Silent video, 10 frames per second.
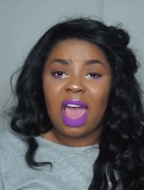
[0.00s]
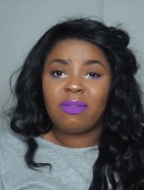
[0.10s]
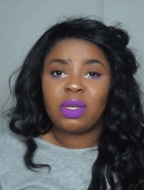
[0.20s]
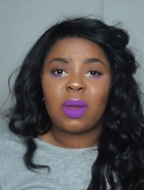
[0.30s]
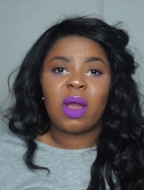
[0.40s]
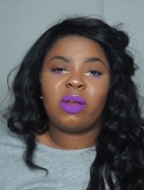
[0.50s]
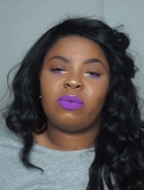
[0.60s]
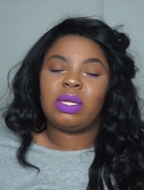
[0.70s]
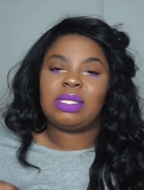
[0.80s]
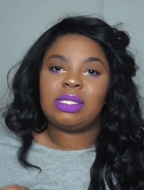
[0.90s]
Avenue,
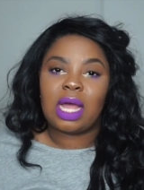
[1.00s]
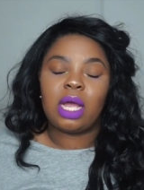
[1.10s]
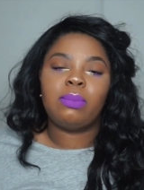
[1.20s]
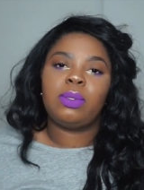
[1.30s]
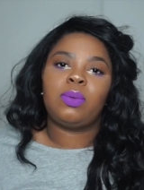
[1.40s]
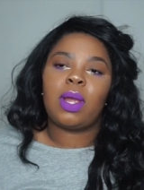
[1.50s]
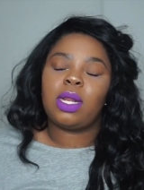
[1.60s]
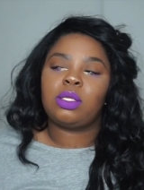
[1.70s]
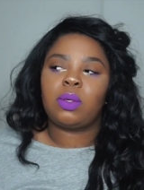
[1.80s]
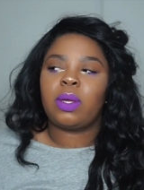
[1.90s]
however, is not a blue
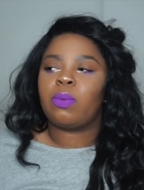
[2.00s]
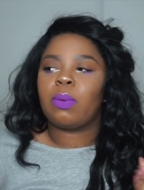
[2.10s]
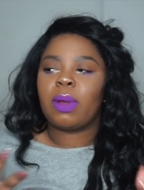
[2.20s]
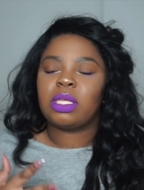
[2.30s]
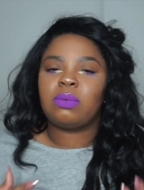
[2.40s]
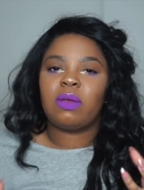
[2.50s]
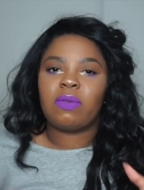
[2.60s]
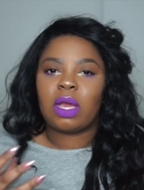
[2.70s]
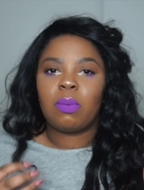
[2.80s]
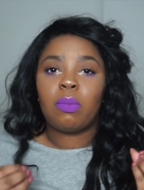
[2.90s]
red, so it reminds me of
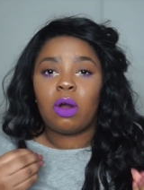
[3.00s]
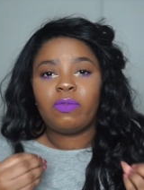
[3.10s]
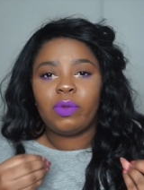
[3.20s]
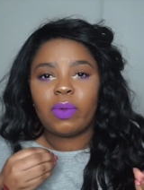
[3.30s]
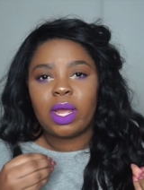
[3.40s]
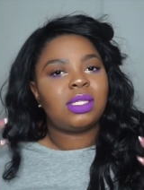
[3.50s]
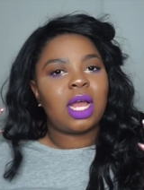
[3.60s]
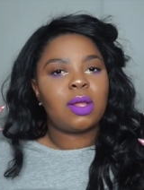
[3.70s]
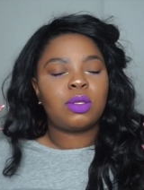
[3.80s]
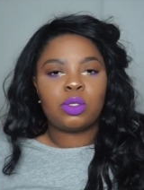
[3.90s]
like a mauvey red. It's
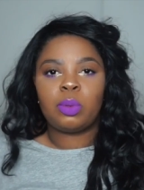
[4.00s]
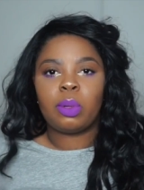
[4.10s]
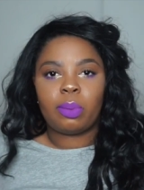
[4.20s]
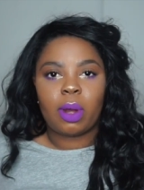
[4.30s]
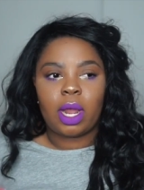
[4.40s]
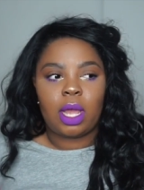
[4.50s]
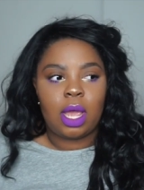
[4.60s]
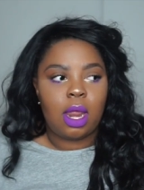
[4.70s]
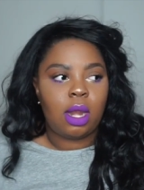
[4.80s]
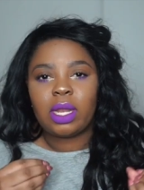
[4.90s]
not super bright
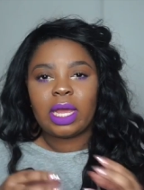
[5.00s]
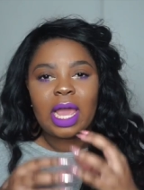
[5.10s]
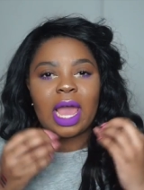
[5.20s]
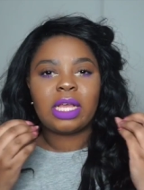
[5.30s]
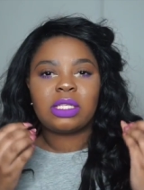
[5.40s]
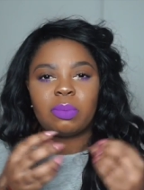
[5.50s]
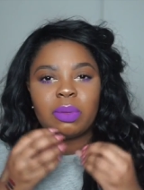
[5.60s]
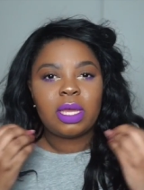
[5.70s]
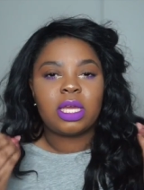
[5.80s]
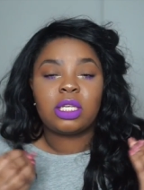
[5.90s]
and like it has a
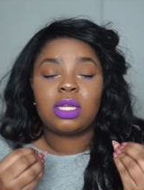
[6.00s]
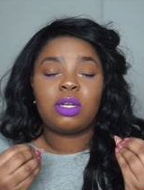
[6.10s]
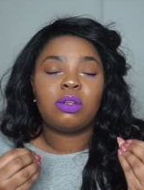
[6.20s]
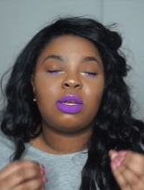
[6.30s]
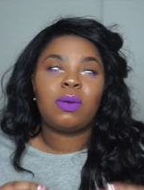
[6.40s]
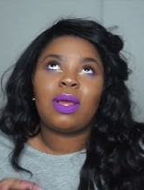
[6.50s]
pinkish undertone